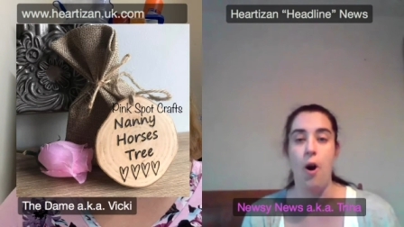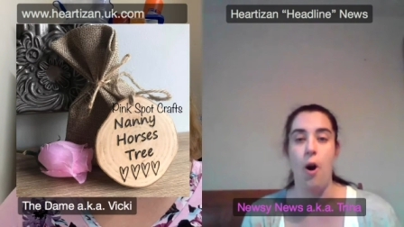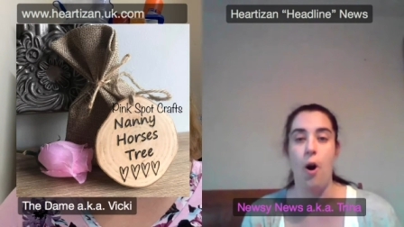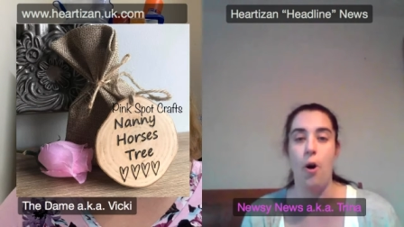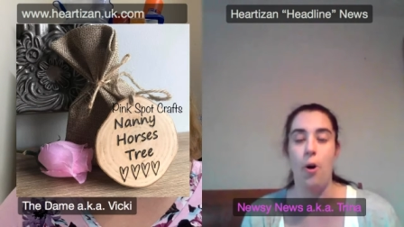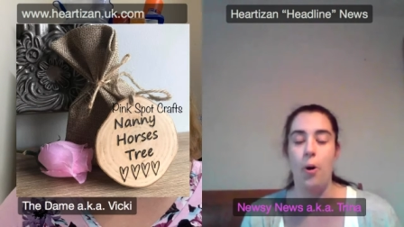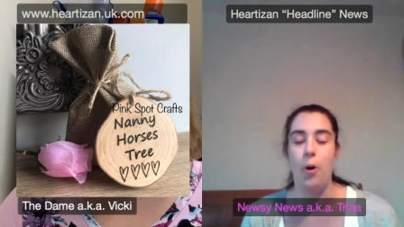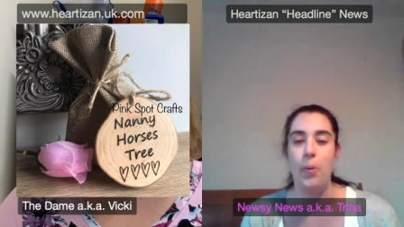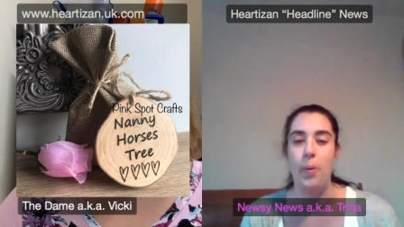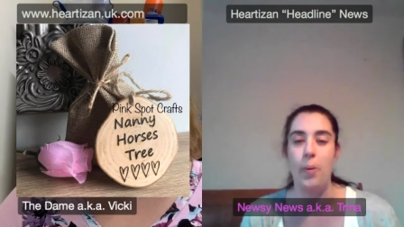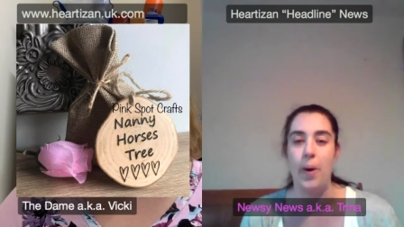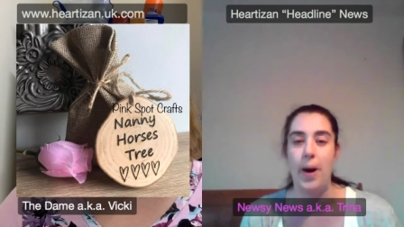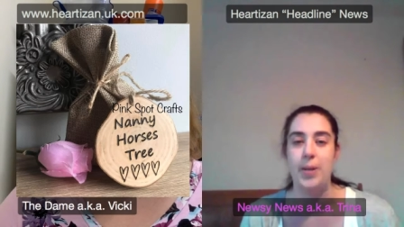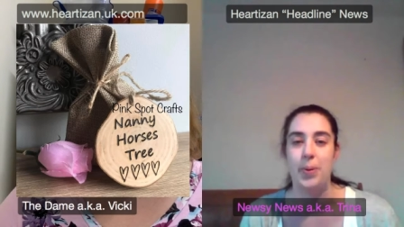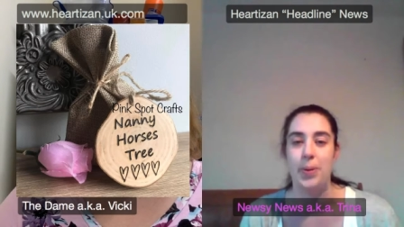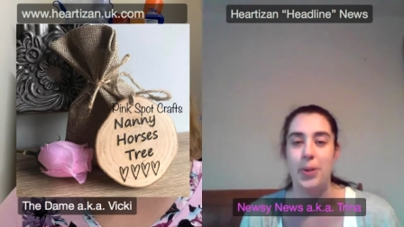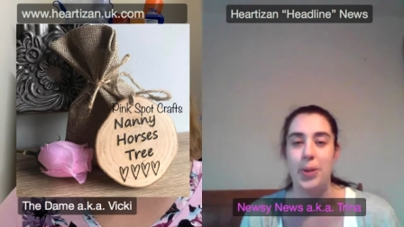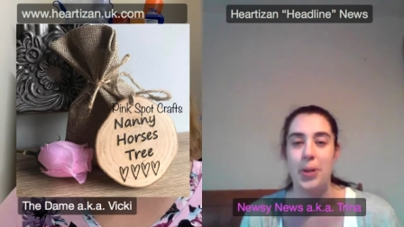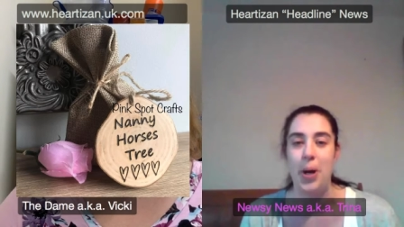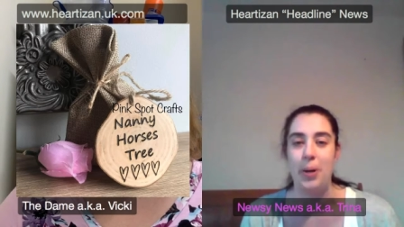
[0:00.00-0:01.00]
I always
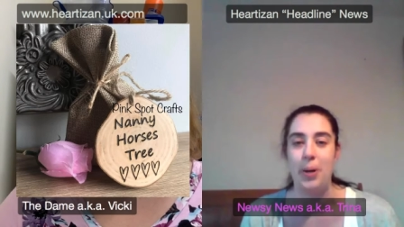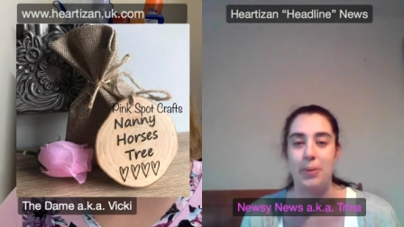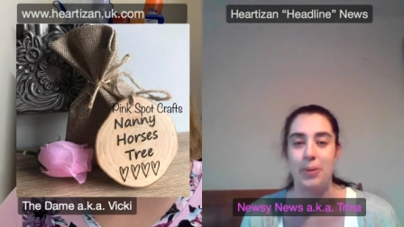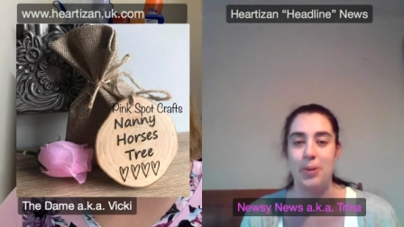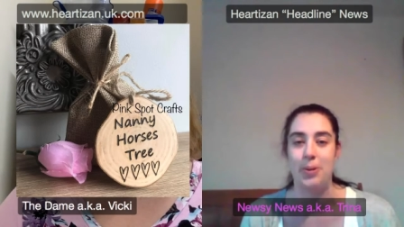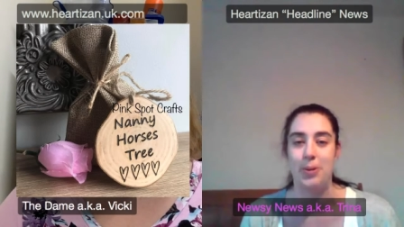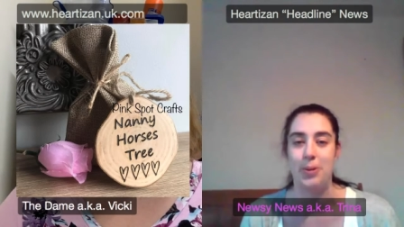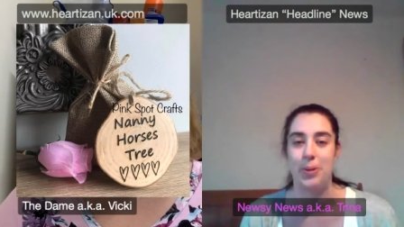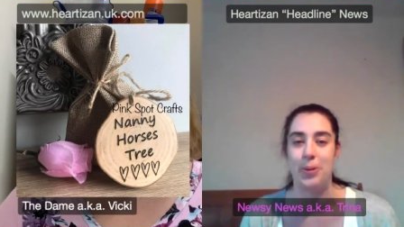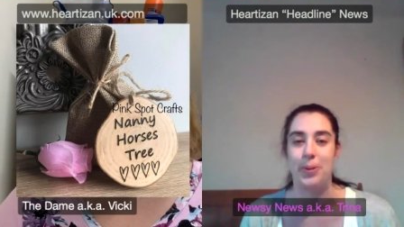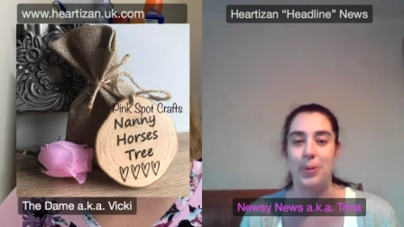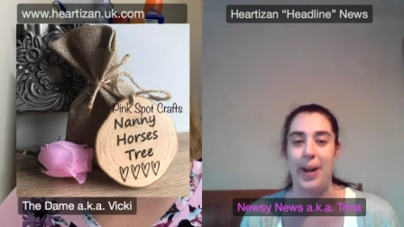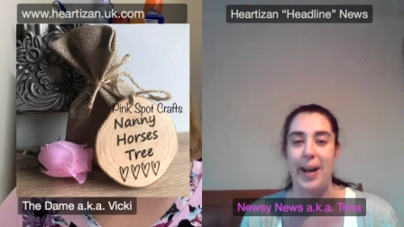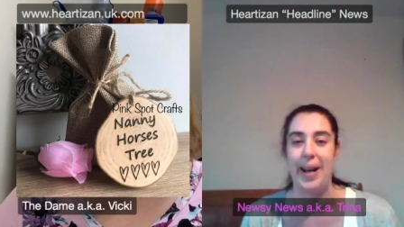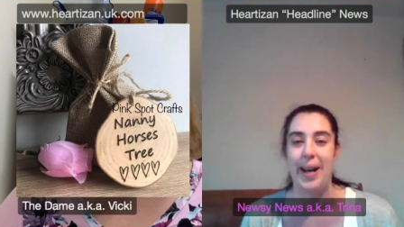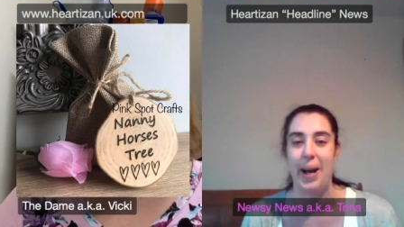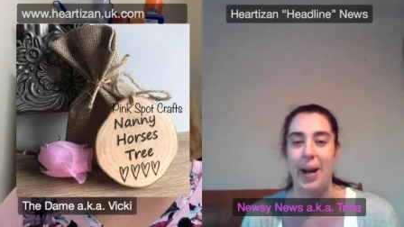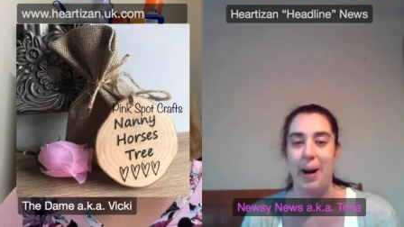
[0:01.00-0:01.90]
want to know the story.